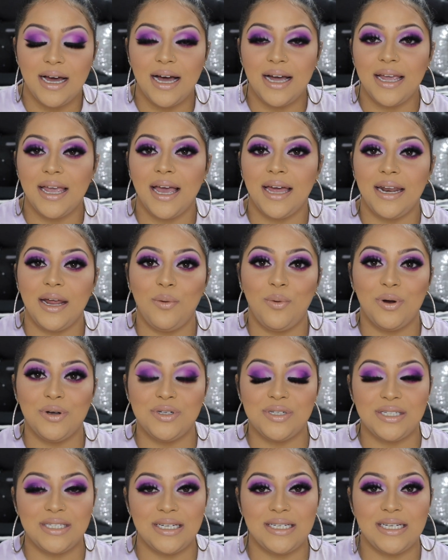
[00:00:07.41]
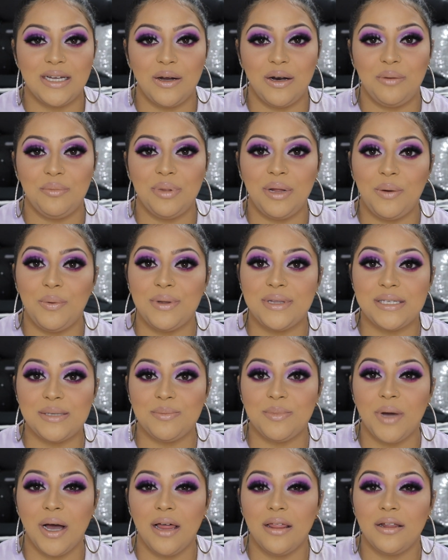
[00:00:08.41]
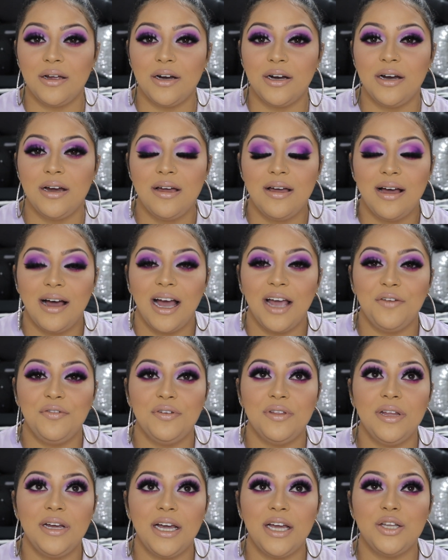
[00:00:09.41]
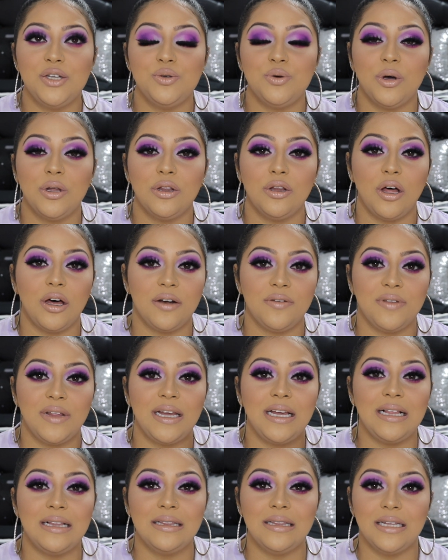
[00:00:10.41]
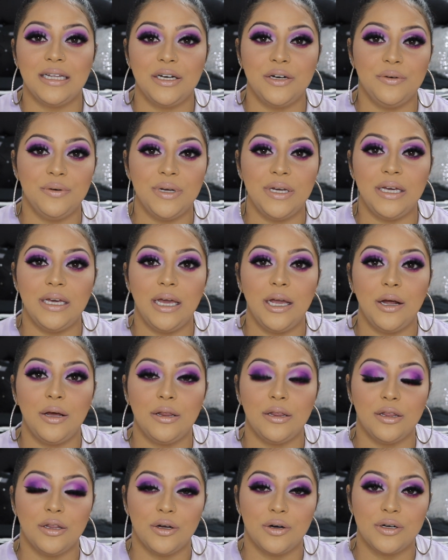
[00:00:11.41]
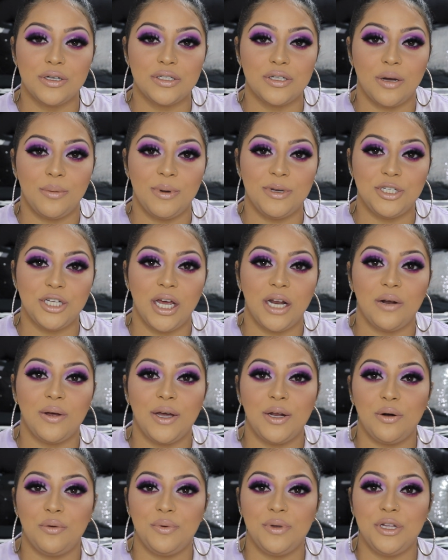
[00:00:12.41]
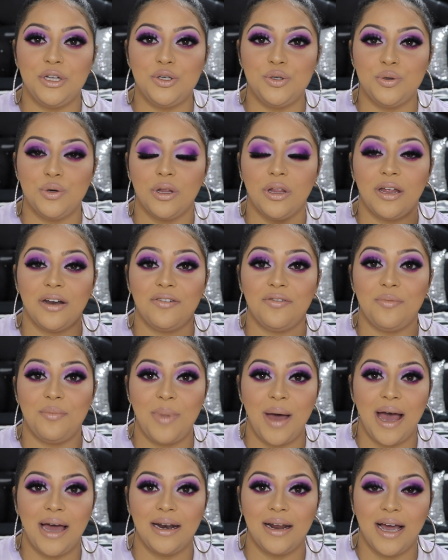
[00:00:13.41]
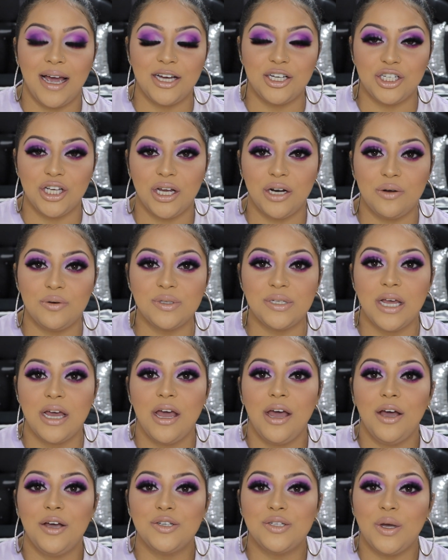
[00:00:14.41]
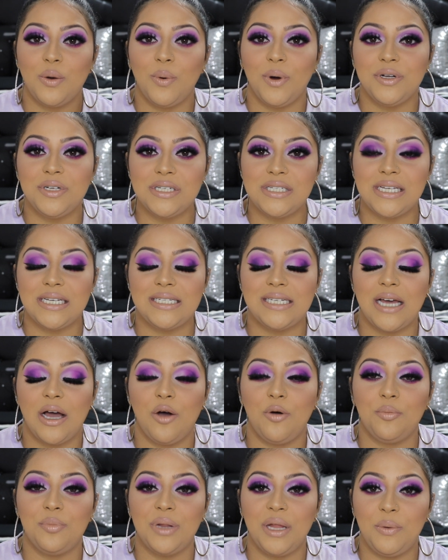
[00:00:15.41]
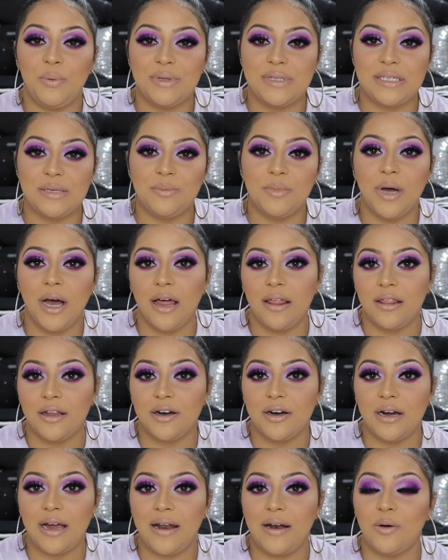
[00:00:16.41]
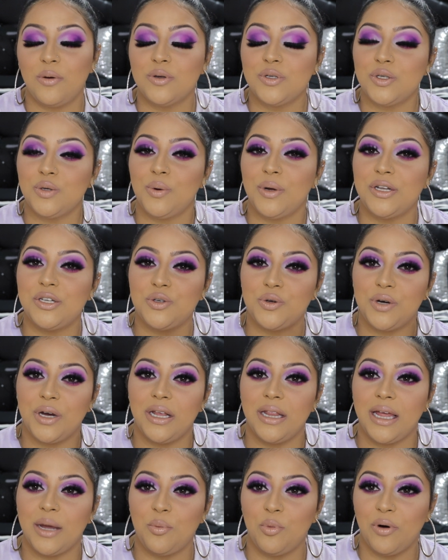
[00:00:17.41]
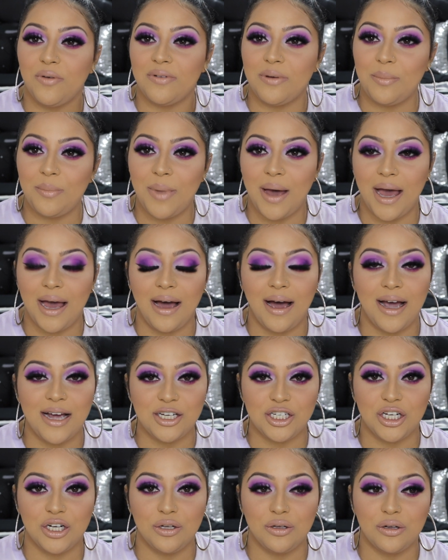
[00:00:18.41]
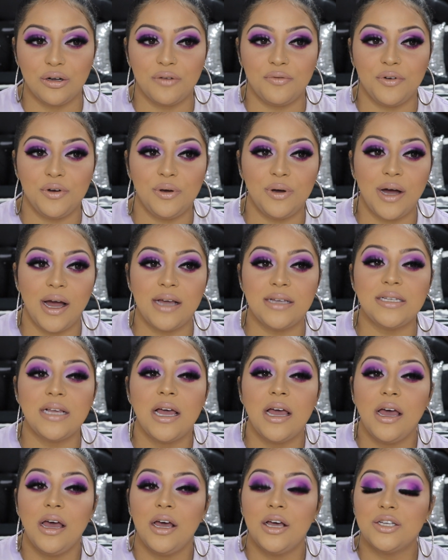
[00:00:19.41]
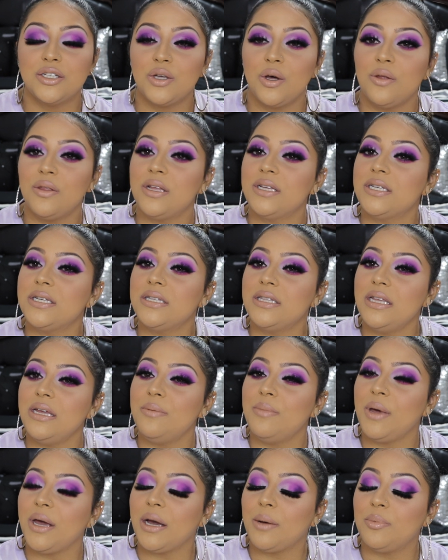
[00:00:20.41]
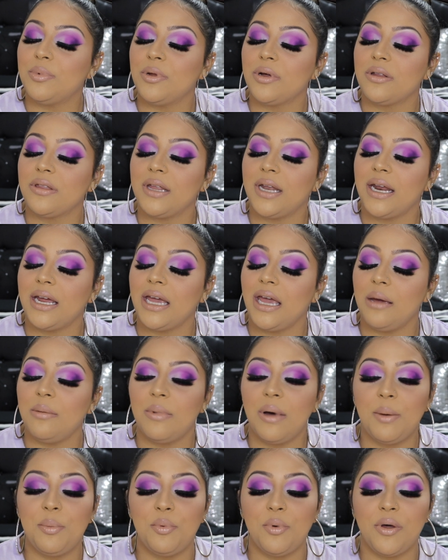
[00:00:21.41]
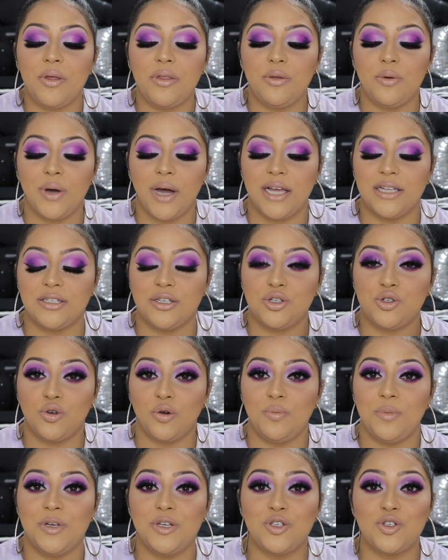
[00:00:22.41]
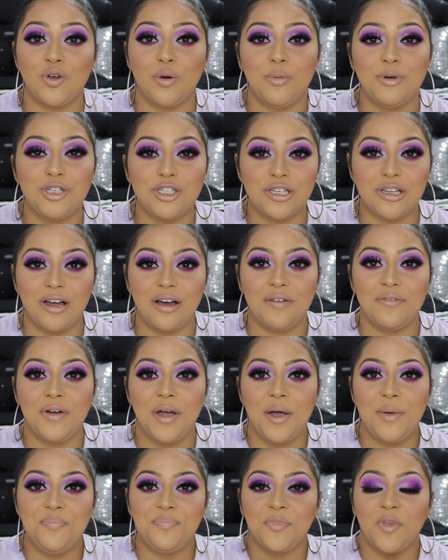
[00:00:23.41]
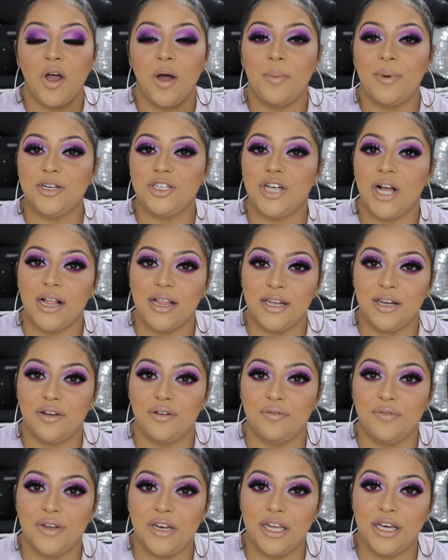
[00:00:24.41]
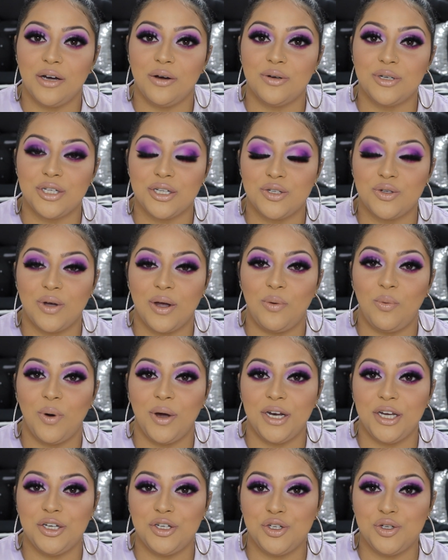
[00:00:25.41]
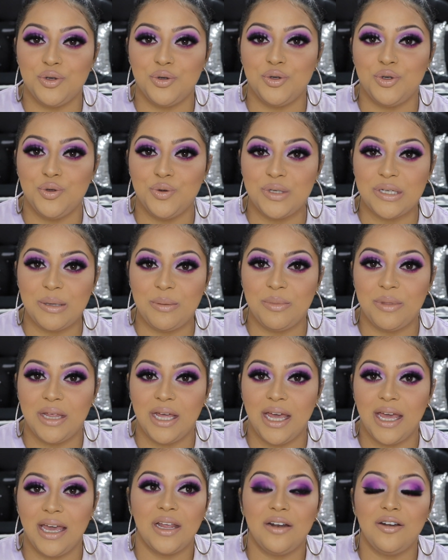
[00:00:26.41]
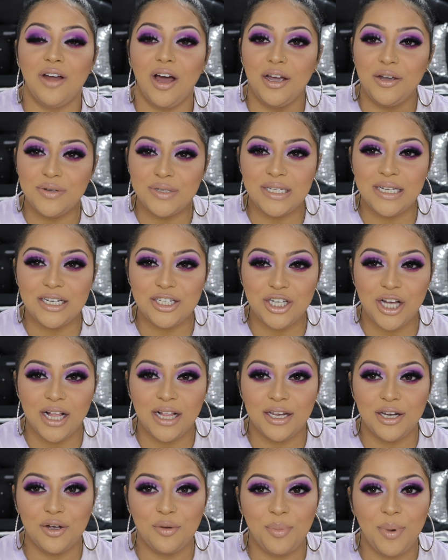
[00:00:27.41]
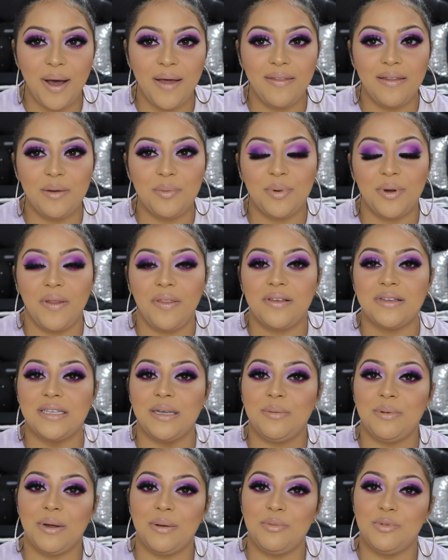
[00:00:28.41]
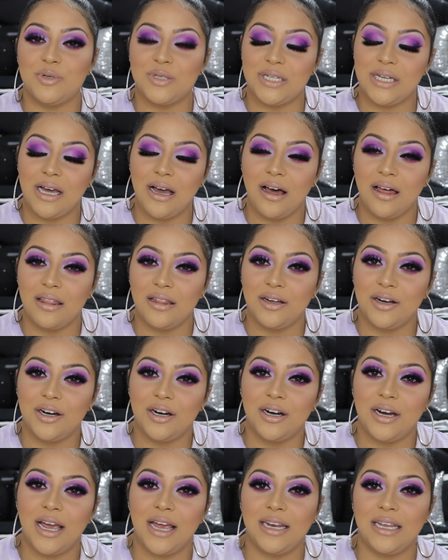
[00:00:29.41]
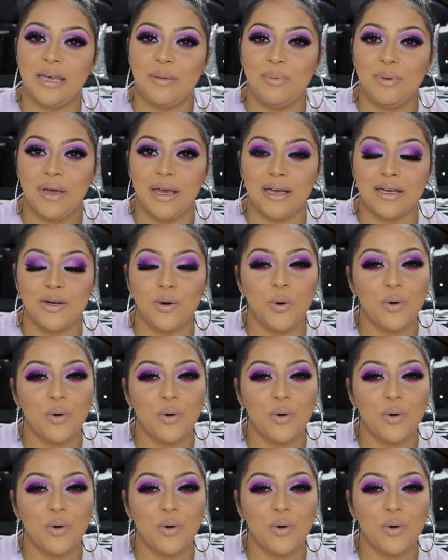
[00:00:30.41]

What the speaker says: Again, I want to sit down and play with some color. I feel like I do a lot of like glittery looks on my channel. I don't really do a lot of matte eyeshadows, so I want to sit down, play with some color, and also want to create like more of a matte eyeshadow look for you guys. So this is the makeup look that I came up with. You guys showed me so much love on my JACLYN Hill videos, so I wanted to do something not using a JACLYN Hill palette, but at the same time using color and keeping it